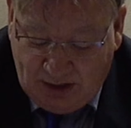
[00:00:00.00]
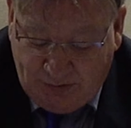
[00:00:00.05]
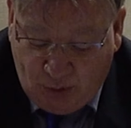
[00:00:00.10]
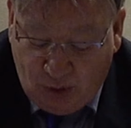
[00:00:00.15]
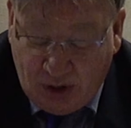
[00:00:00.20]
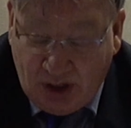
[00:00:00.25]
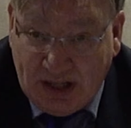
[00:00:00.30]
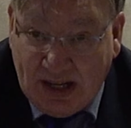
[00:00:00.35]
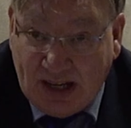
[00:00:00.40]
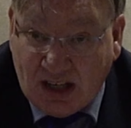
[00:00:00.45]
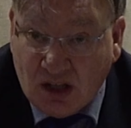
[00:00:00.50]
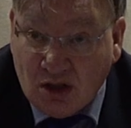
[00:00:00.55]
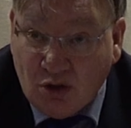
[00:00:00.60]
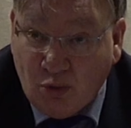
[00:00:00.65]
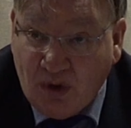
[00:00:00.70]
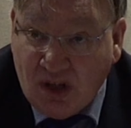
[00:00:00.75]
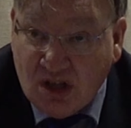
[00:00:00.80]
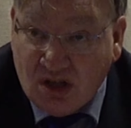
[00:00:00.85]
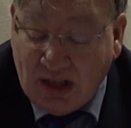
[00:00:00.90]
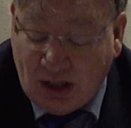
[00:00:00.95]
For the
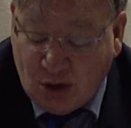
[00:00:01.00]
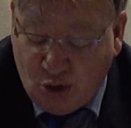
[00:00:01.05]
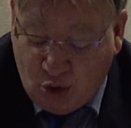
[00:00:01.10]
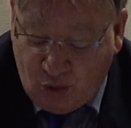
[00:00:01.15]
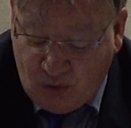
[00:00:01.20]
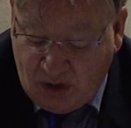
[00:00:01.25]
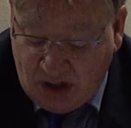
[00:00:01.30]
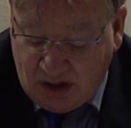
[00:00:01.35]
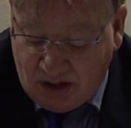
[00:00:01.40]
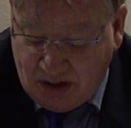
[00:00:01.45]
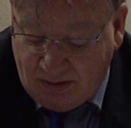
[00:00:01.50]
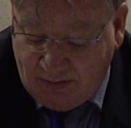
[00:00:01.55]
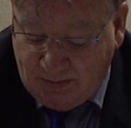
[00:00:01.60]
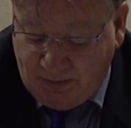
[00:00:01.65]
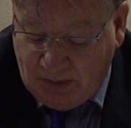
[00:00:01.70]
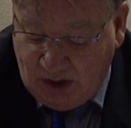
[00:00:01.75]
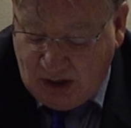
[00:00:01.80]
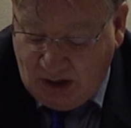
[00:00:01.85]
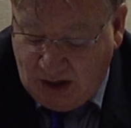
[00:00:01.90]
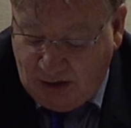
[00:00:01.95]
next 3 centuries,
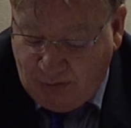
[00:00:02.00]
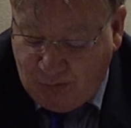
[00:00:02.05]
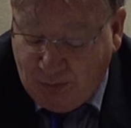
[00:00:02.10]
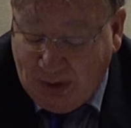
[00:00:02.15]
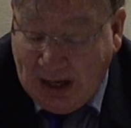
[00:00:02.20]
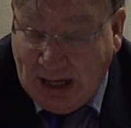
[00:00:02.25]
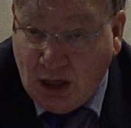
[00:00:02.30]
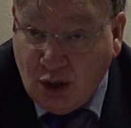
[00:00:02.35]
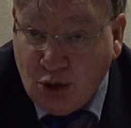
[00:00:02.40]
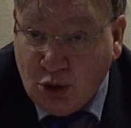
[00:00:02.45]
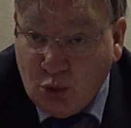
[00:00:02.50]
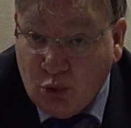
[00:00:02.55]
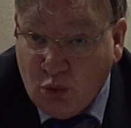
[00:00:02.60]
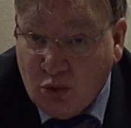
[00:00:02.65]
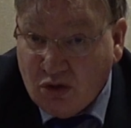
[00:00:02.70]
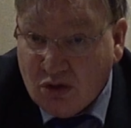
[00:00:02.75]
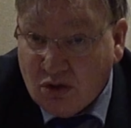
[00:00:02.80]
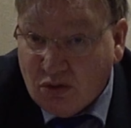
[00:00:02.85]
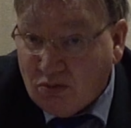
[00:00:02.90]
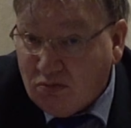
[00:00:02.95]

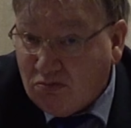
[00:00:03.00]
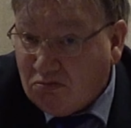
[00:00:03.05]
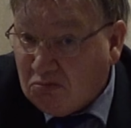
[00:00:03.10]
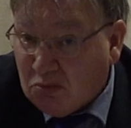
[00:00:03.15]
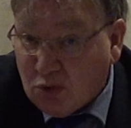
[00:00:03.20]
values,